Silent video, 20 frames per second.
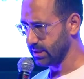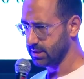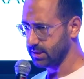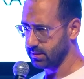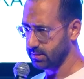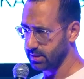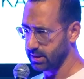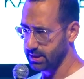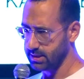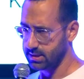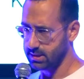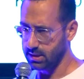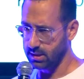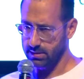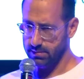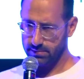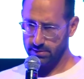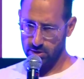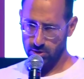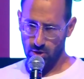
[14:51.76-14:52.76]

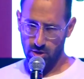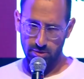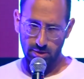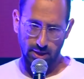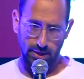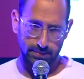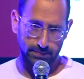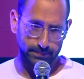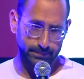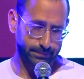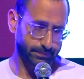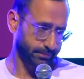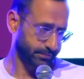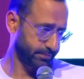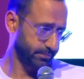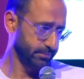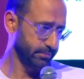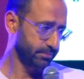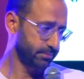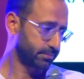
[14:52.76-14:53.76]
the slow time
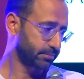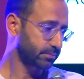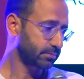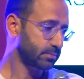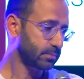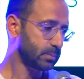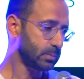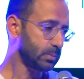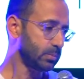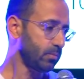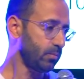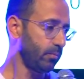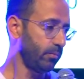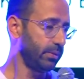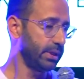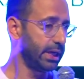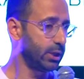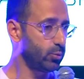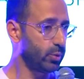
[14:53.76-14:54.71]
in